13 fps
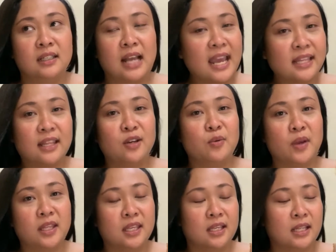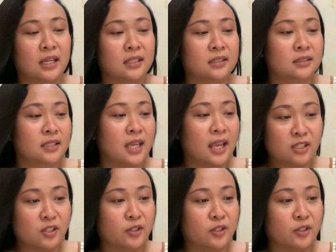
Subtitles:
kahit anong wedding ng ex